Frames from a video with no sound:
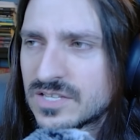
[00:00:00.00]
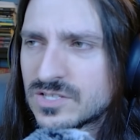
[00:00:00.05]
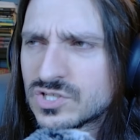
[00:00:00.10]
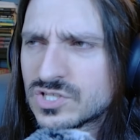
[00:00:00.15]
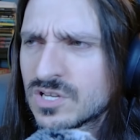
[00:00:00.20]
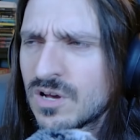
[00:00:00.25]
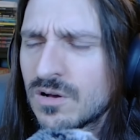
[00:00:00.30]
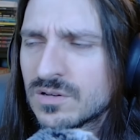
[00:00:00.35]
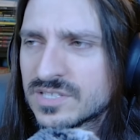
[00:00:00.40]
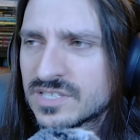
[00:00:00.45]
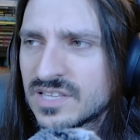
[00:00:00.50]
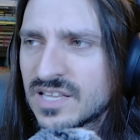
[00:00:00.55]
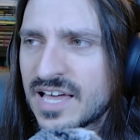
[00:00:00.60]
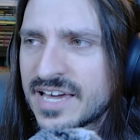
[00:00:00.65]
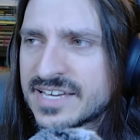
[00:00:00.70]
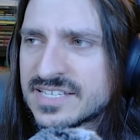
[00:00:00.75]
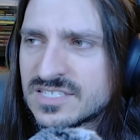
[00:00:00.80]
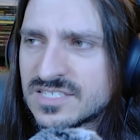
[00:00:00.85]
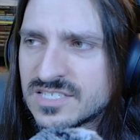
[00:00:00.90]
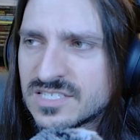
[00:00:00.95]
And just call it
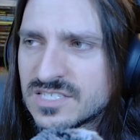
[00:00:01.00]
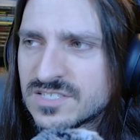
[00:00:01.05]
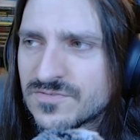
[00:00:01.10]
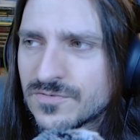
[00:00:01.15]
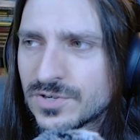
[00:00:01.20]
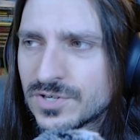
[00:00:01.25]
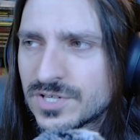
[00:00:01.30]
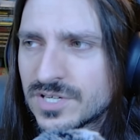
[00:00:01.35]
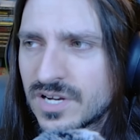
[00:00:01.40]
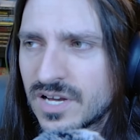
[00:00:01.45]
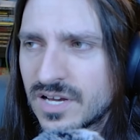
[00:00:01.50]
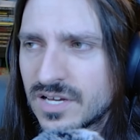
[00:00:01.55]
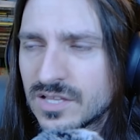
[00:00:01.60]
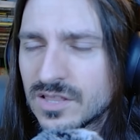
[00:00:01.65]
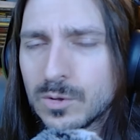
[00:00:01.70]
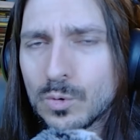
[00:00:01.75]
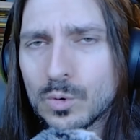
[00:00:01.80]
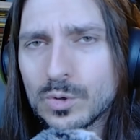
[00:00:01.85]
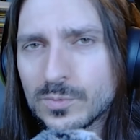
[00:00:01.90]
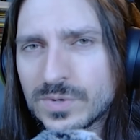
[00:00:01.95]
Alliances for
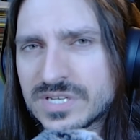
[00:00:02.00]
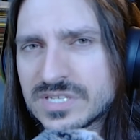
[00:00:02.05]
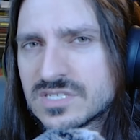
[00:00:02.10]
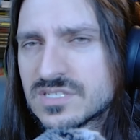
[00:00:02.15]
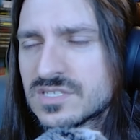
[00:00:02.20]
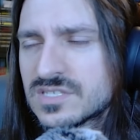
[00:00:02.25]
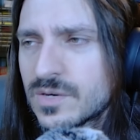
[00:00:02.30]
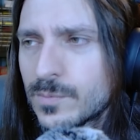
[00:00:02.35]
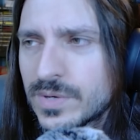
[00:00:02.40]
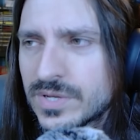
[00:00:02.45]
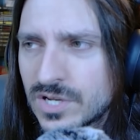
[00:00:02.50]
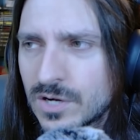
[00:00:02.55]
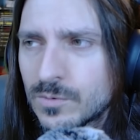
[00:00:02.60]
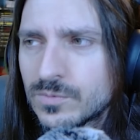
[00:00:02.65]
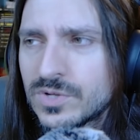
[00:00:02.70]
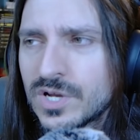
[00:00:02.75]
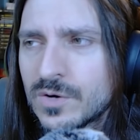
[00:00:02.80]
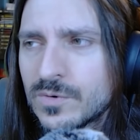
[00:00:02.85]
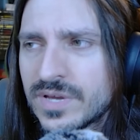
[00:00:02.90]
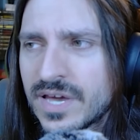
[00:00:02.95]
lore reasons that we
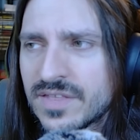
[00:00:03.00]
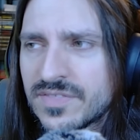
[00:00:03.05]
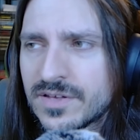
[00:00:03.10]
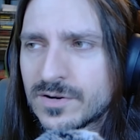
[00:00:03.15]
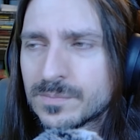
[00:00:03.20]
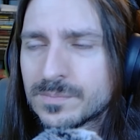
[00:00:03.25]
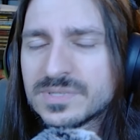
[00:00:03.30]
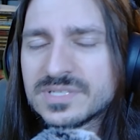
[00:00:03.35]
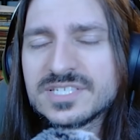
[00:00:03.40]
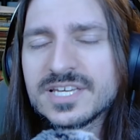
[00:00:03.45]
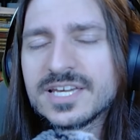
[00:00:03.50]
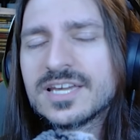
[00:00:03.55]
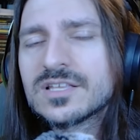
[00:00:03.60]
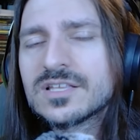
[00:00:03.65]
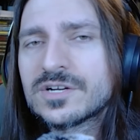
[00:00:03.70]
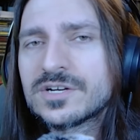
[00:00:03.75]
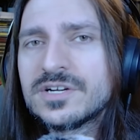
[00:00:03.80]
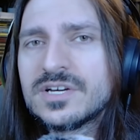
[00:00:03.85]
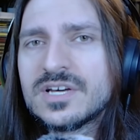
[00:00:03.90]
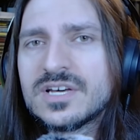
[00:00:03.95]
don't know yet that are
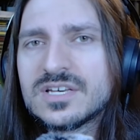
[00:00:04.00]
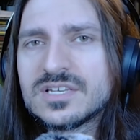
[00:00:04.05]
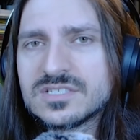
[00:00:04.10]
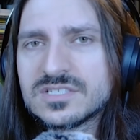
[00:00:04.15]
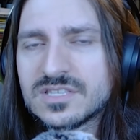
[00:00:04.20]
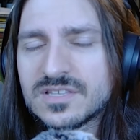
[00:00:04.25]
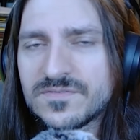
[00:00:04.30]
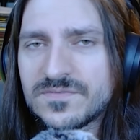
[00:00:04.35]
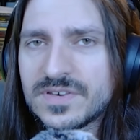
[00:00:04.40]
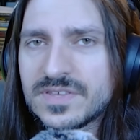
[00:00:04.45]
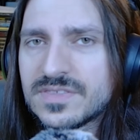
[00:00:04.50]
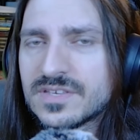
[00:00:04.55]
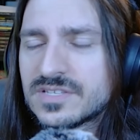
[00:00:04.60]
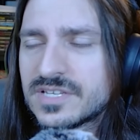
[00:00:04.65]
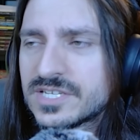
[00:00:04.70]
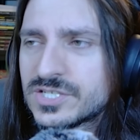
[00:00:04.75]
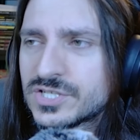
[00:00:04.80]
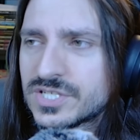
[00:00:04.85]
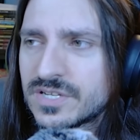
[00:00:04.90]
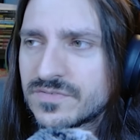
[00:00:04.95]
particular to the 5th
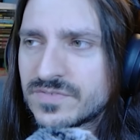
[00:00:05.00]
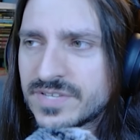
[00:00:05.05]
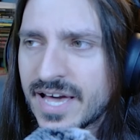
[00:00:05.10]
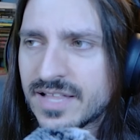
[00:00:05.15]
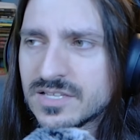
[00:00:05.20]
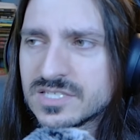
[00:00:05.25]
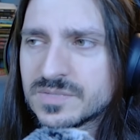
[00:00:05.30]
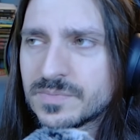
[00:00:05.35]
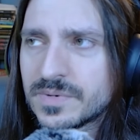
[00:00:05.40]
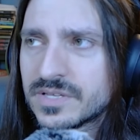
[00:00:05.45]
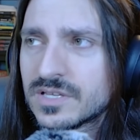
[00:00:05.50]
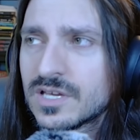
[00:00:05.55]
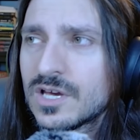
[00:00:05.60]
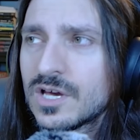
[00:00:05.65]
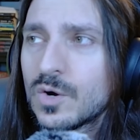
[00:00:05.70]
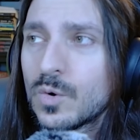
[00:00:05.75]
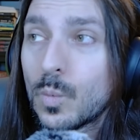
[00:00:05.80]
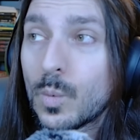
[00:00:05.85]
edition of Talisman.